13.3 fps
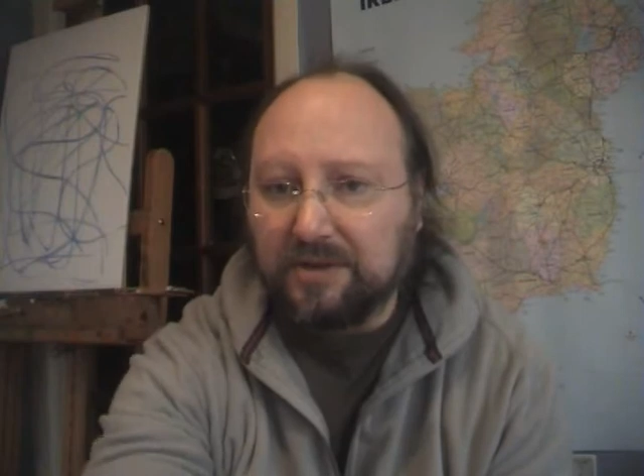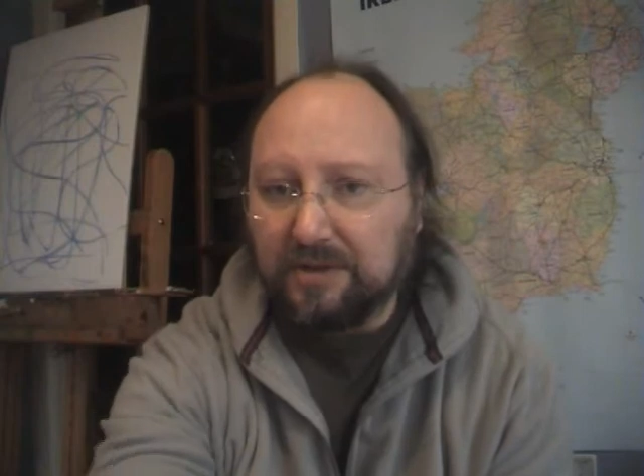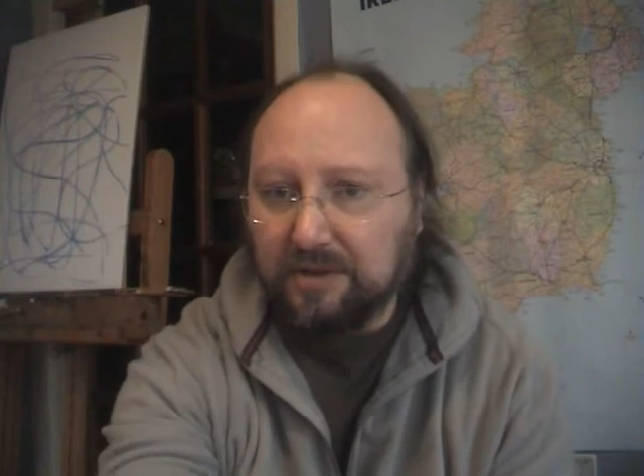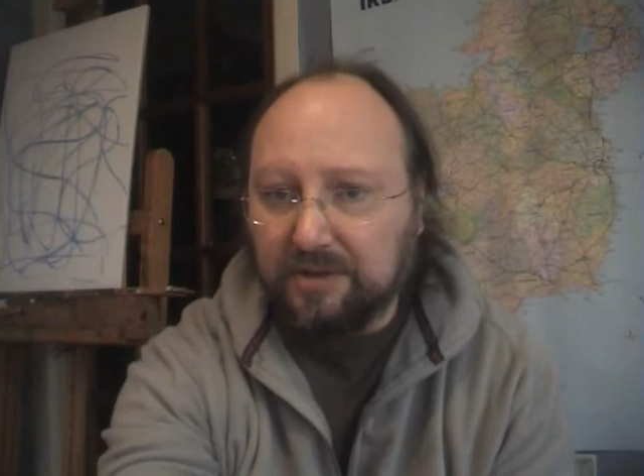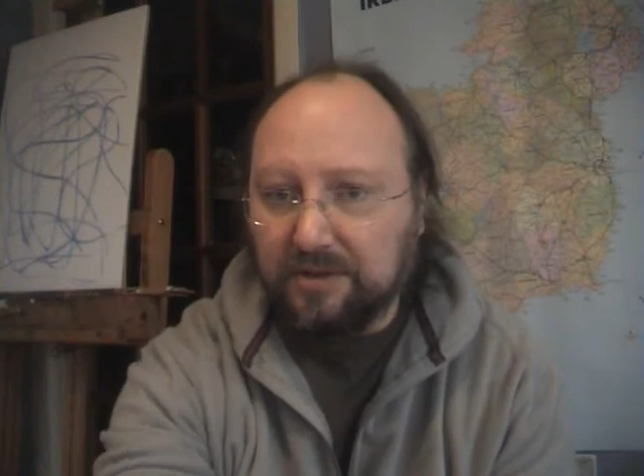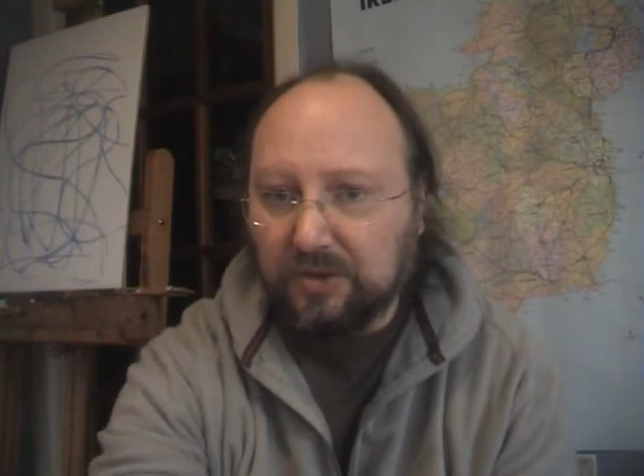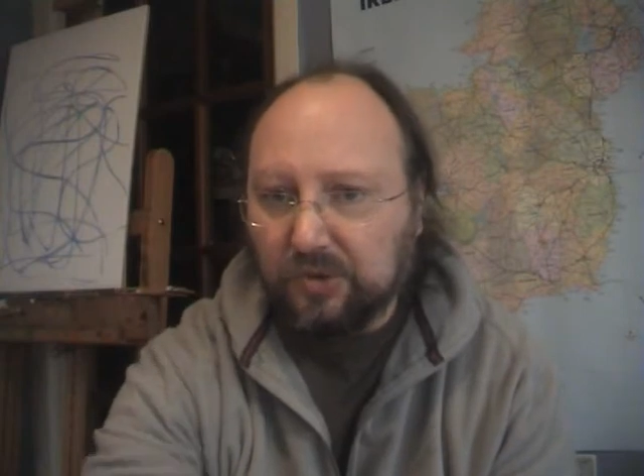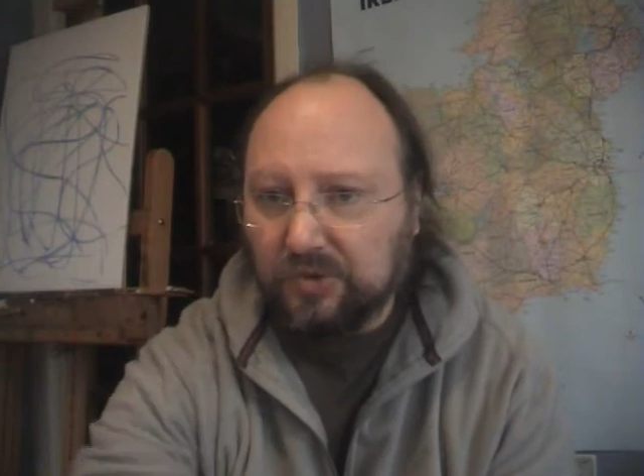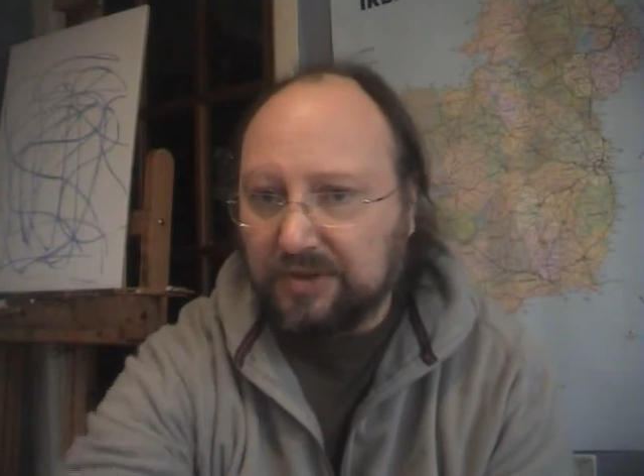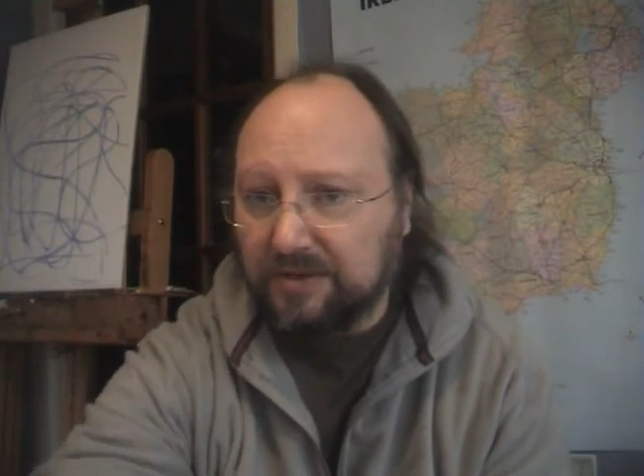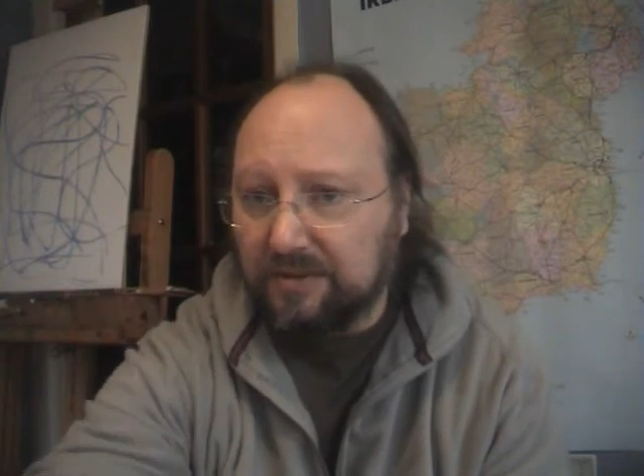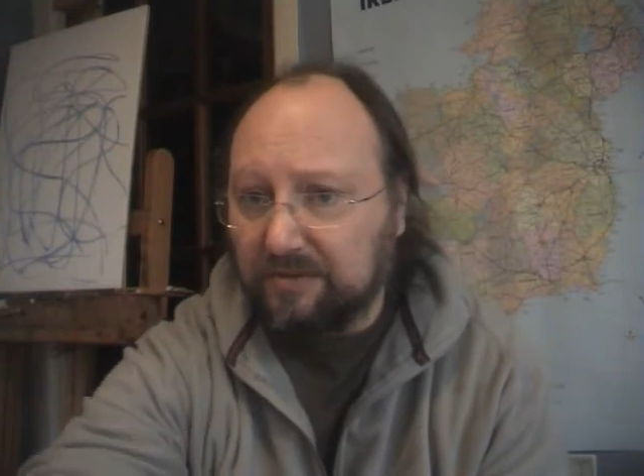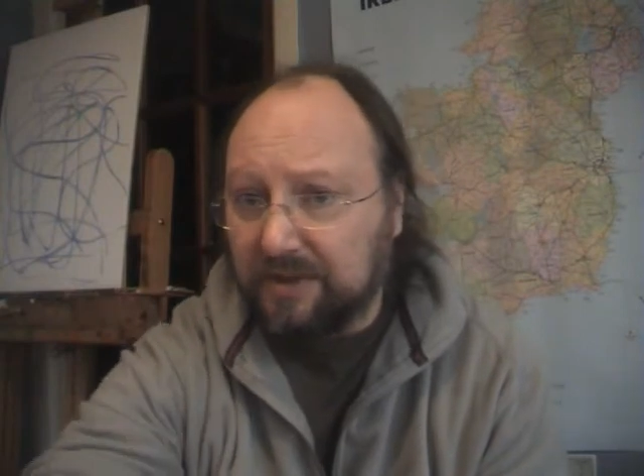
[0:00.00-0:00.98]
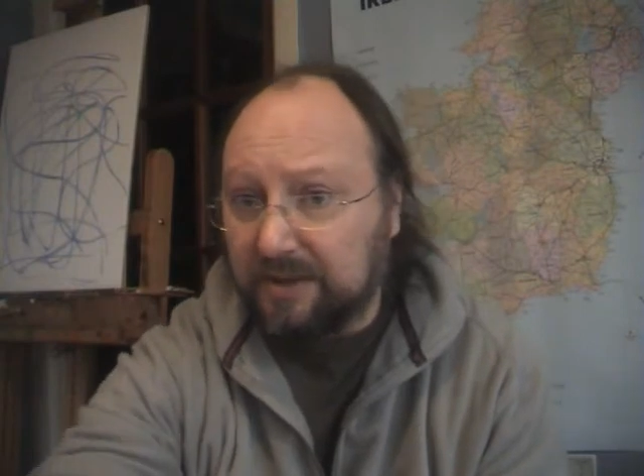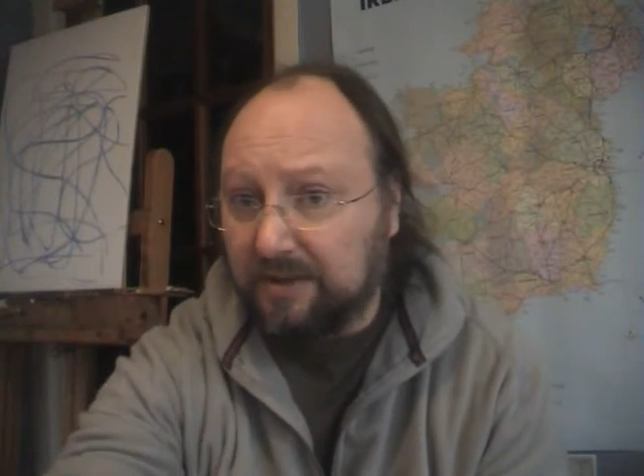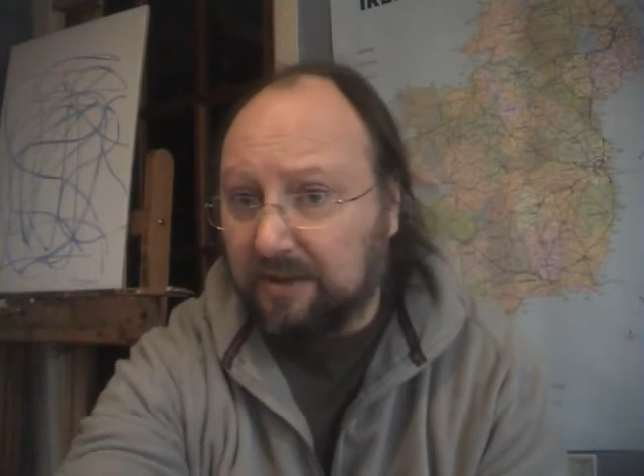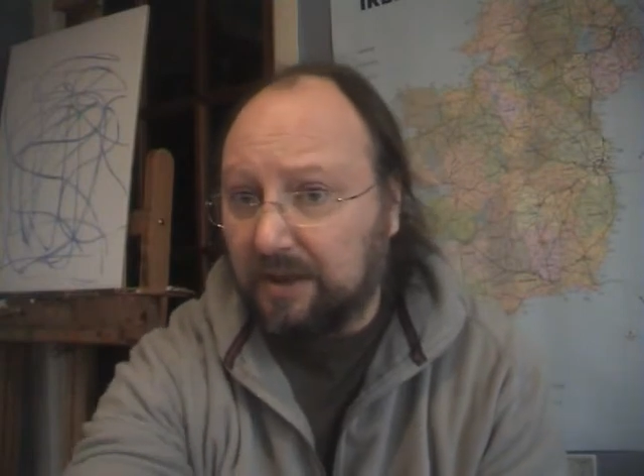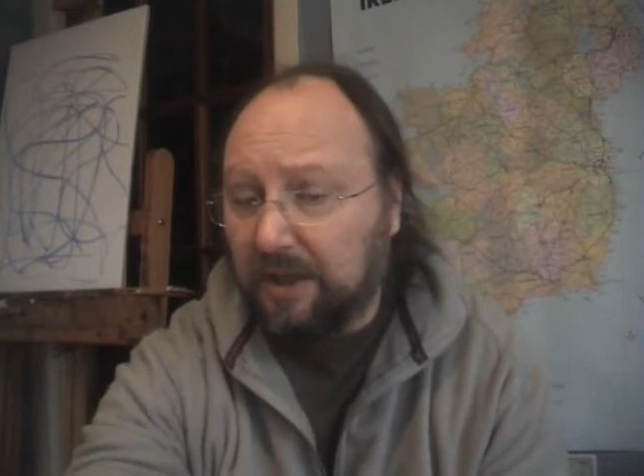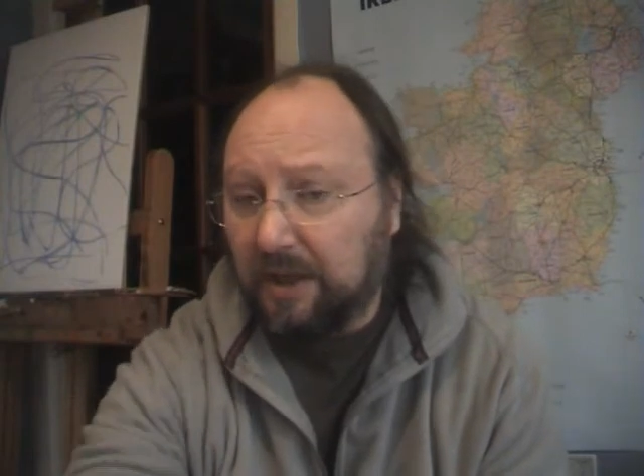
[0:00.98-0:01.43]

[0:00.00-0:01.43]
he used as well